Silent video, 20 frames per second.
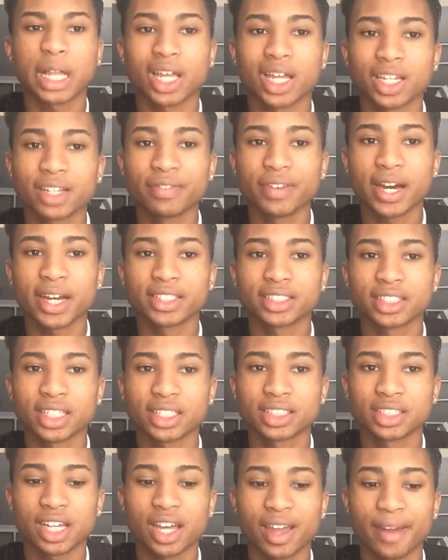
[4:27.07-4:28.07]
It's
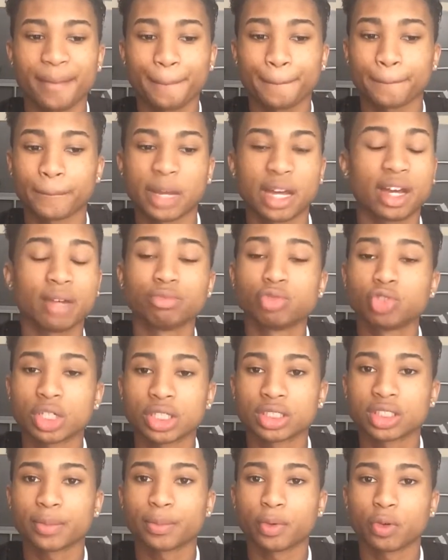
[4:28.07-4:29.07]
Valentine's Day. I'm
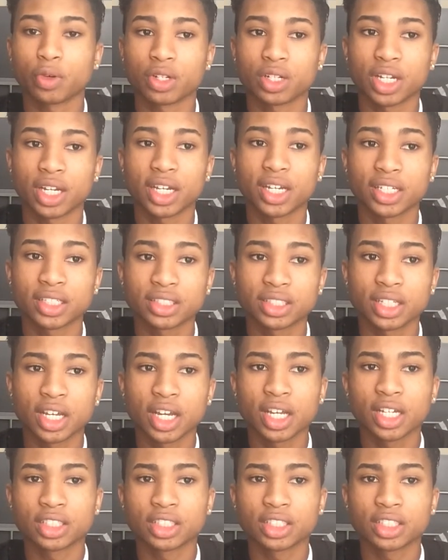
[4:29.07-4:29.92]
dressed up all nice.